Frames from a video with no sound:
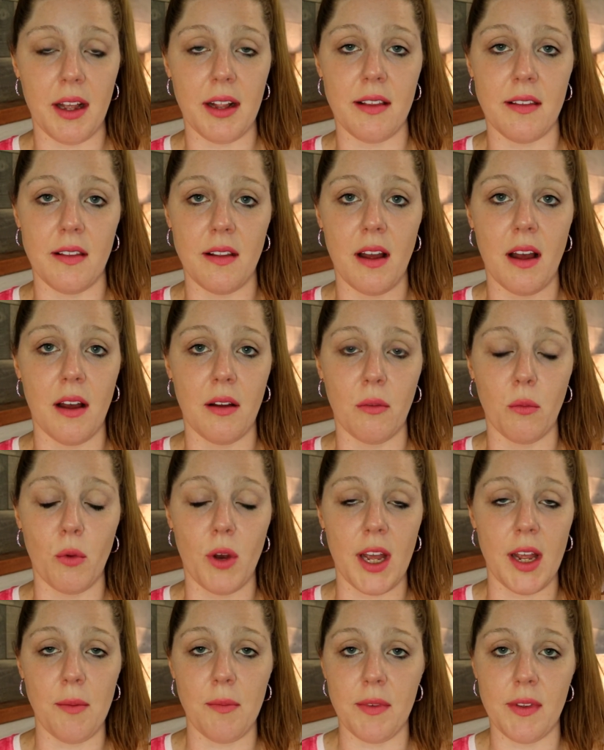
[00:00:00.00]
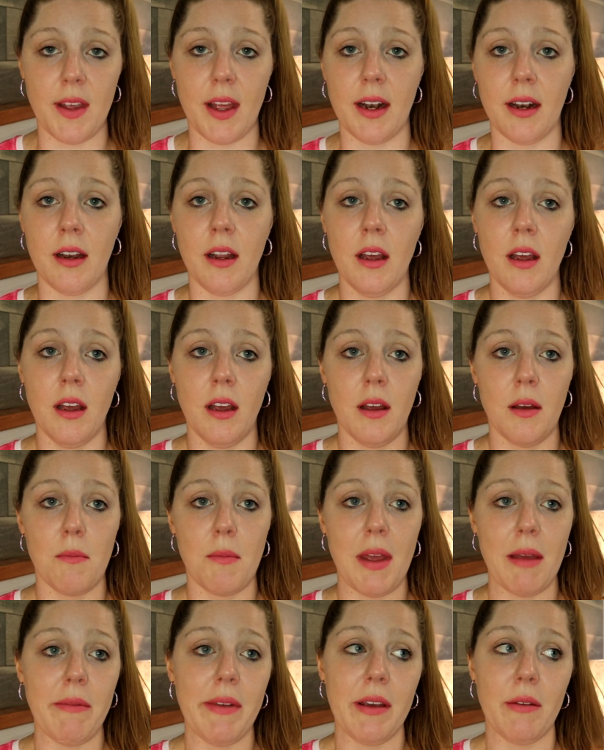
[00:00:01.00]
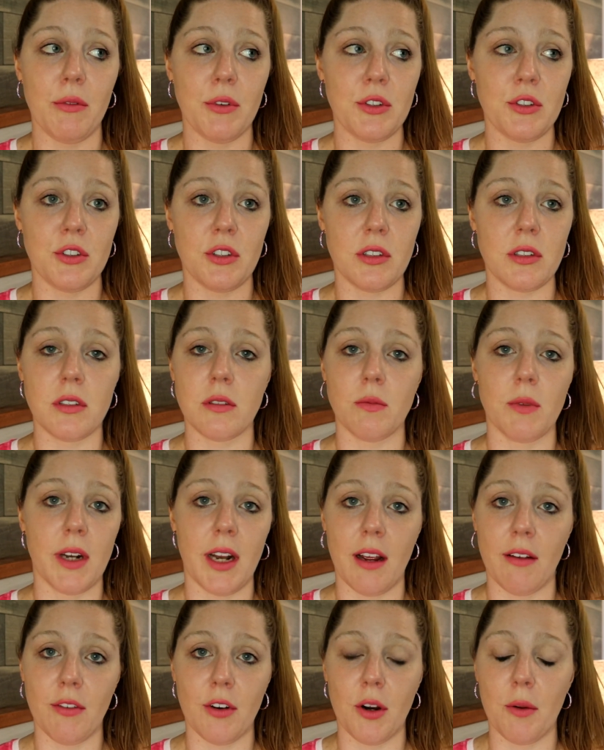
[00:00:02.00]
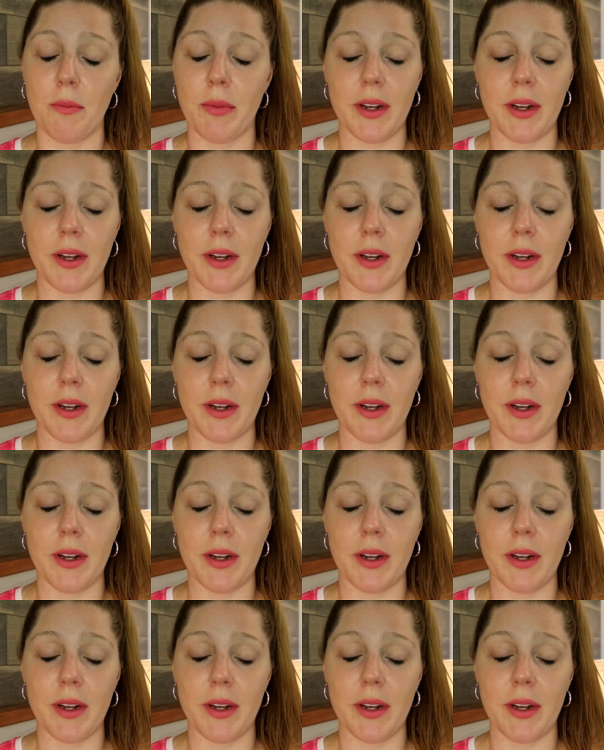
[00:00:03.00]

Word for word: It's not wipes and maybe it was just whatever,